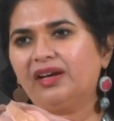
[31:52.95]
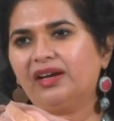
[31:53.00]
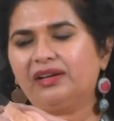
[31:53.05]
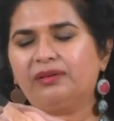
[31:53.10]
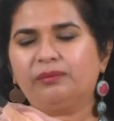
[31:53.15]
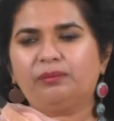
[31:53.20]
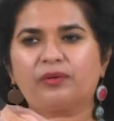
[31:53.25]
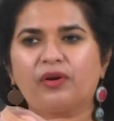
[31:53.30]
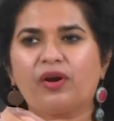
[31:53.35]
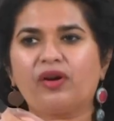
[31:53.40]
At
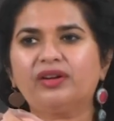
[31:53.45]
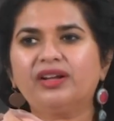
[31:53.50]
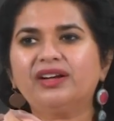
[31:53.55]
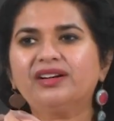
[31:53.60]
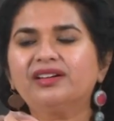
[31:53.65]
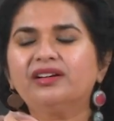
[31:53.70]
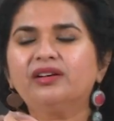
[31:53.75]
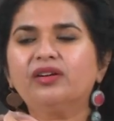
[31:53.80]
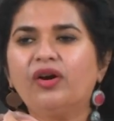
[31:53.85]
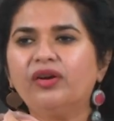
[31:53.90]

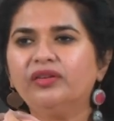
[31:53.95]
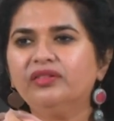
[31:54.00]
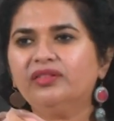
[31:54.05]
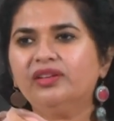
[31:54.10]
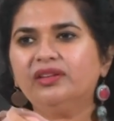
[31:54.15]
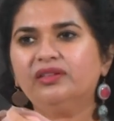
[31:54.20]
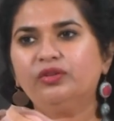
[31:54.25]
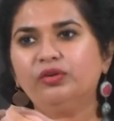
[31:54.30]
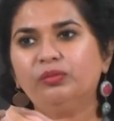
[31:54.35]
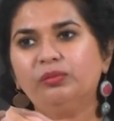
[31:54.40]
product
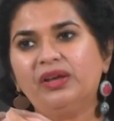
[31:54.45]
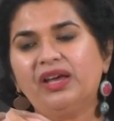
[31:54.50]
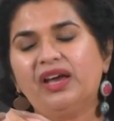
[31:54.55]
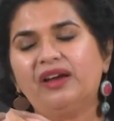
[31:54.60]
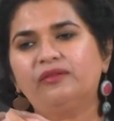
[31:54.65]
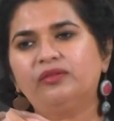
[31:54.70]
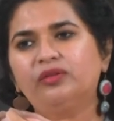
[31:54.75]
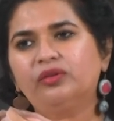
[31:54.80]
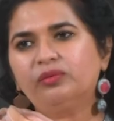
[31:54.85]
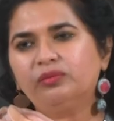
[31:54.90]
launches, you
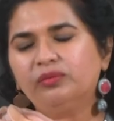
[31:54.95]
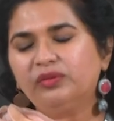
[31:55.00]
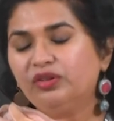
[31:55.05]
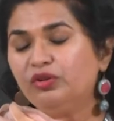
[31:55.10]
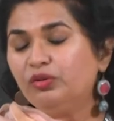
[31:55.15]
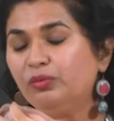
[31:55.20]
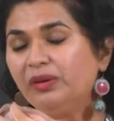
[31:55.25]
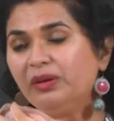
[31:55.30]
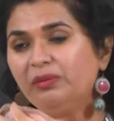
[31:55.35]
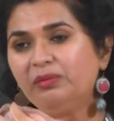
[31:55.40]

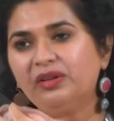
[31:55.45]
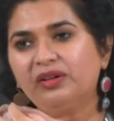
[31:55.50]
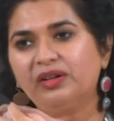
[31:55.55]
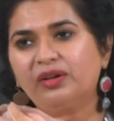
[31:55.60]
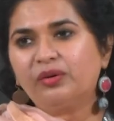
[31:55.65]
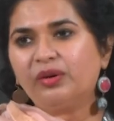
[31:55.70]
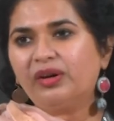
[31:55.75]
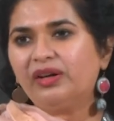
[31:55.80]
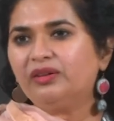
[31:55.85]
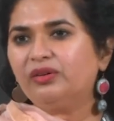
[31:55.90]
may be
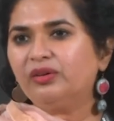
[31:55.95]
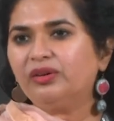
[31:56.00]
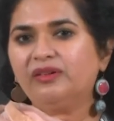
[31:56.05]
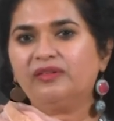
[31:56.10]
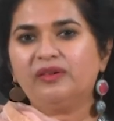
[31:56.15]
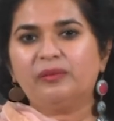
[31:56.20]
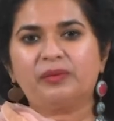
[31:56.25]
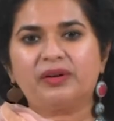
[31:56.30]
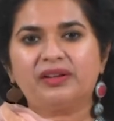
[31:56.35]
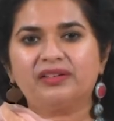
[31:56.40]
required to
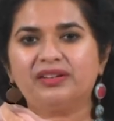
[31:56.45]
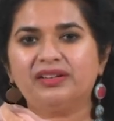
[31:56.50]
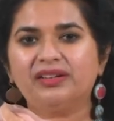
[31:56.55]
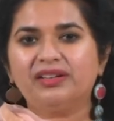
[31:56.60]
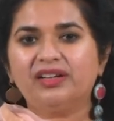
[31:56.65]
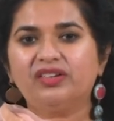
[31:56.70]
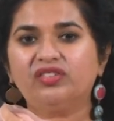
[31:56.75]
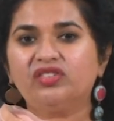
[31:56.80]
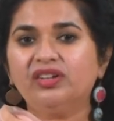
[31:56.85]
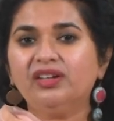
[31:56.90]
give a
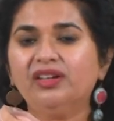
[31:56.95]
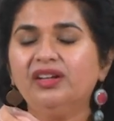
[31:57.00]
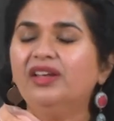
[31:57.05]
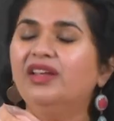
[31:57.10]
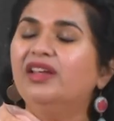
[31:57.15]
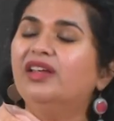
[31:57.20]
presentation.